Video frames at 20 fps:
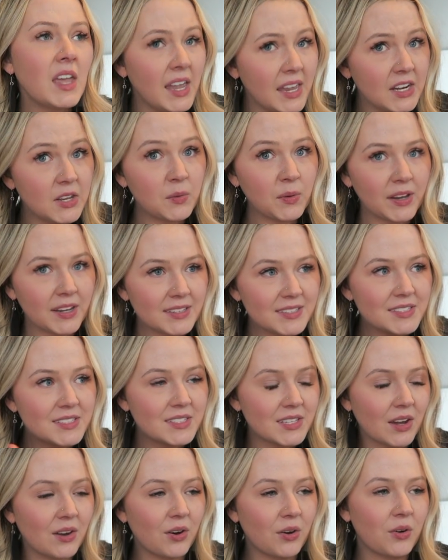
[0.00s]
Anyway,
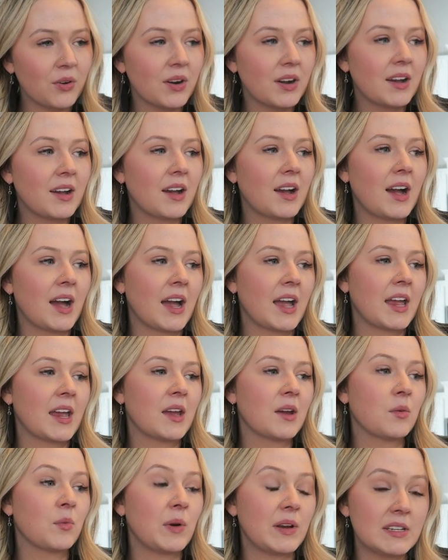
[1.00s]
so
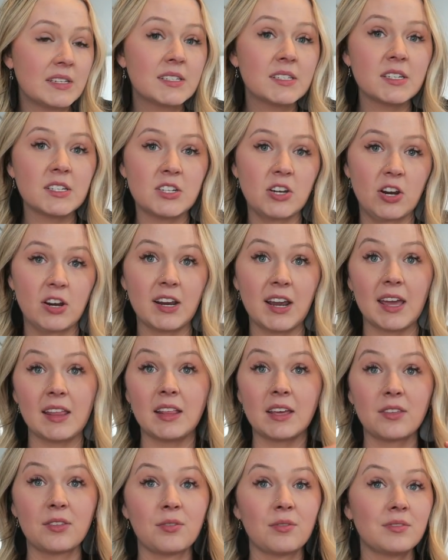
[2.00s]
I went to Target. I
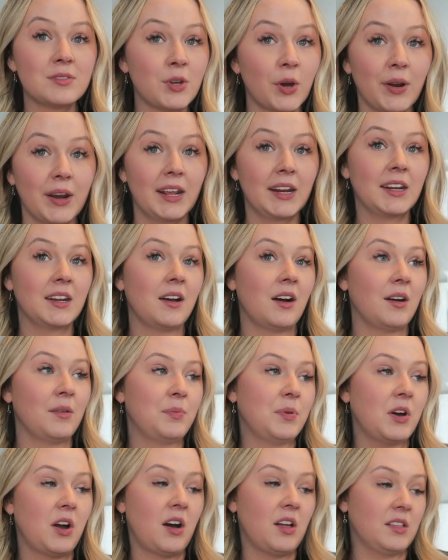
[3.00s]
like donated,
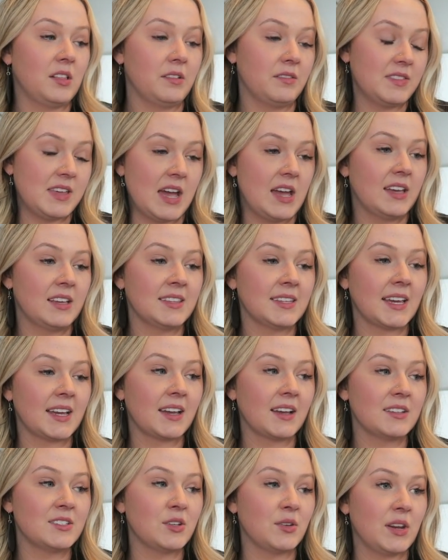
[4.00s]
I'll put all of that in
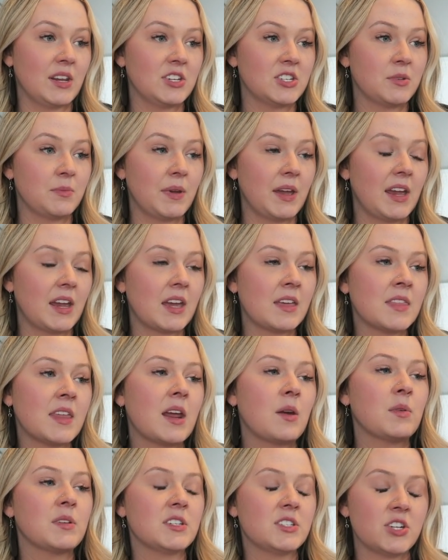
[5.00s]
like a donation bag, and
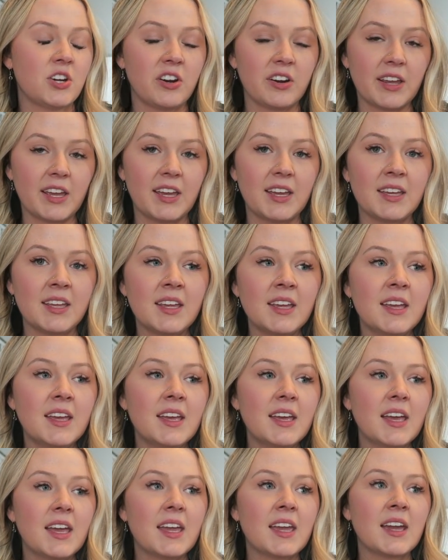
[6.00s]
then I went to Target
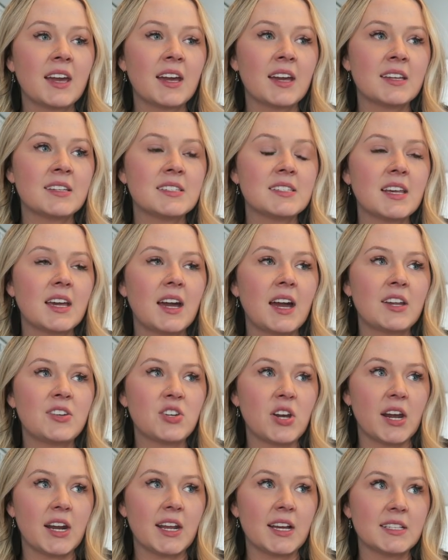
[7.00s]
and I
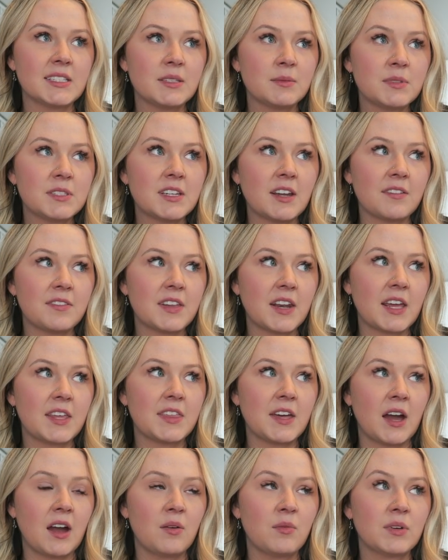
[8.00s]
tried on some stuff that I
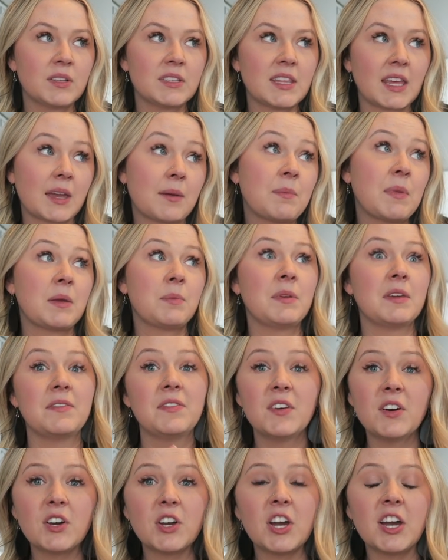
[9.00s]
thought would like make me
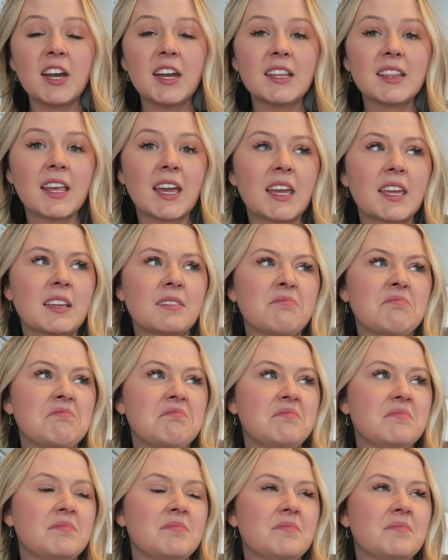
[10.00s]
feel good, like
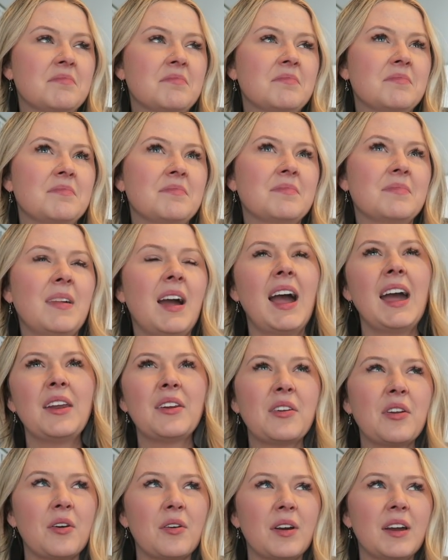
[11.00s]
I
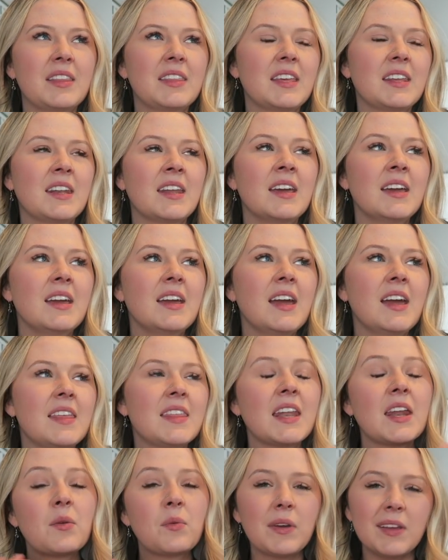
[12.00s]
don't know, and then
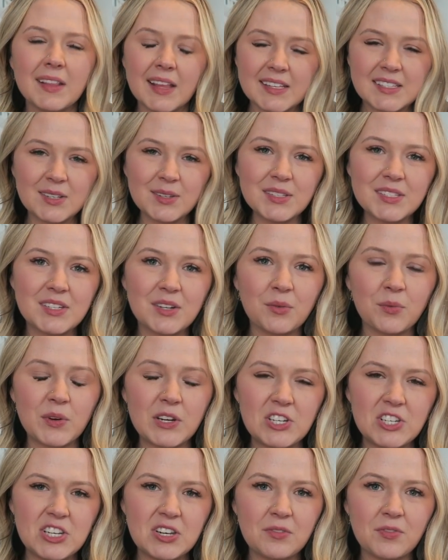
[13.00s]
I realized I was still
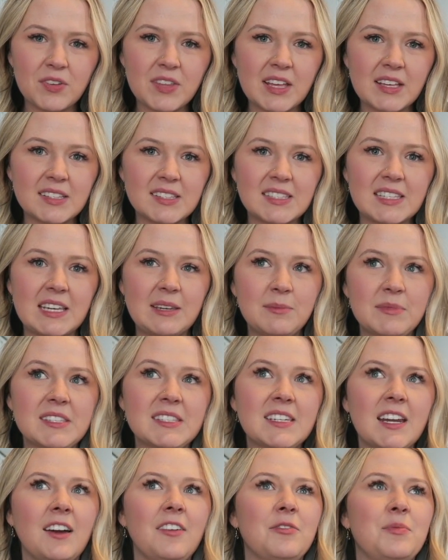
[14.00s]
reaching for that same
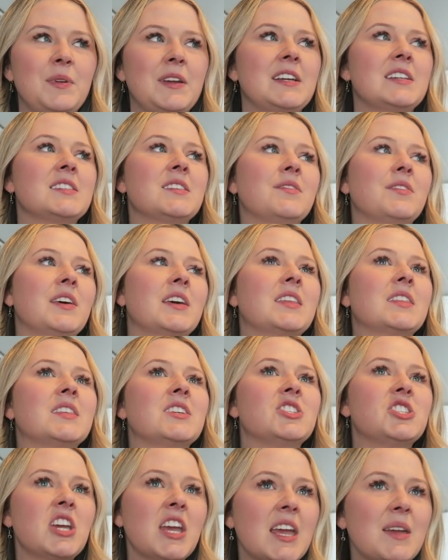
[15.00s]
stuff because of like
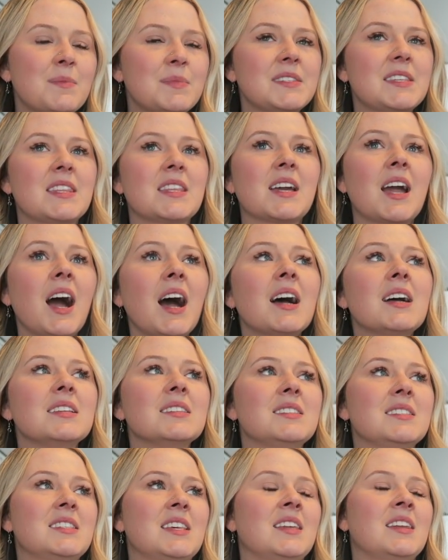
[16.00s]
the shapes and the cuts,
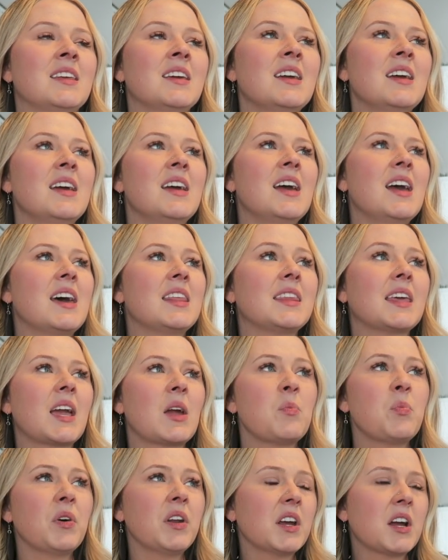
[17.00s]
and
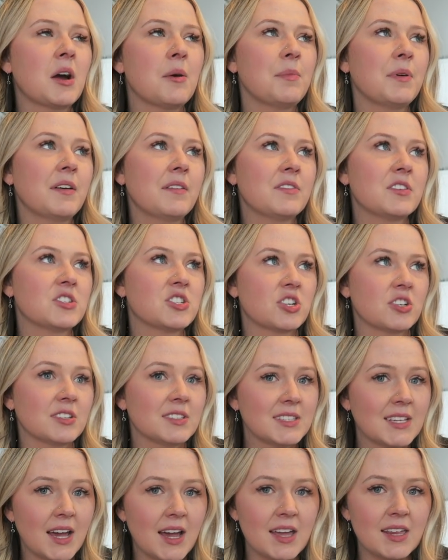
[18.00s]
like I put a couple of the
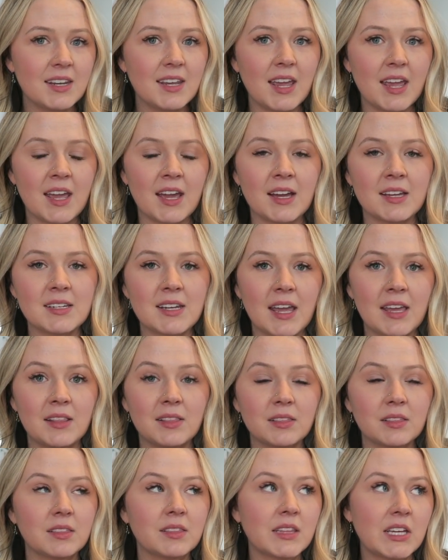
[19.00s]
shirts on and I
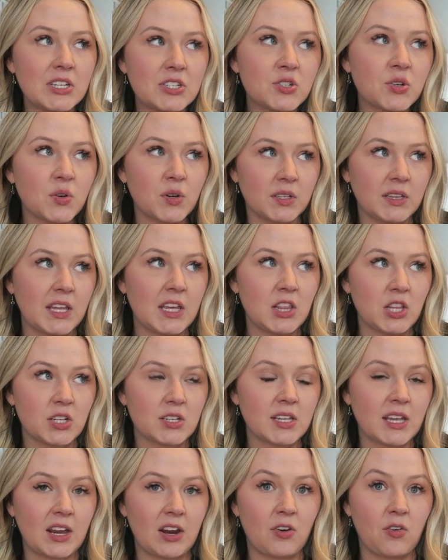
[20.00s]
literally
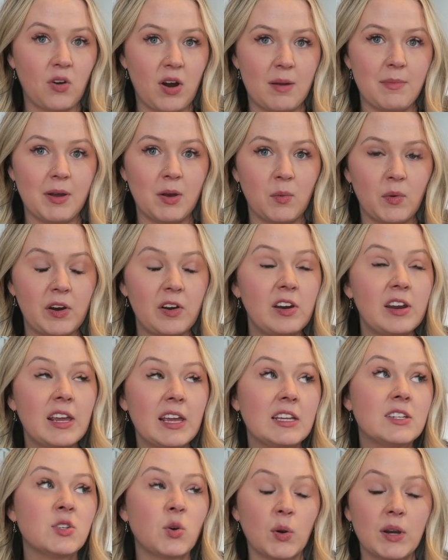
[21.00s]
looked like a grandma
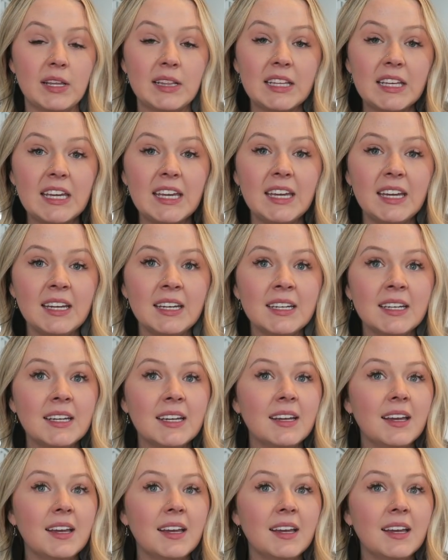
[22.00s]
wearing a doily.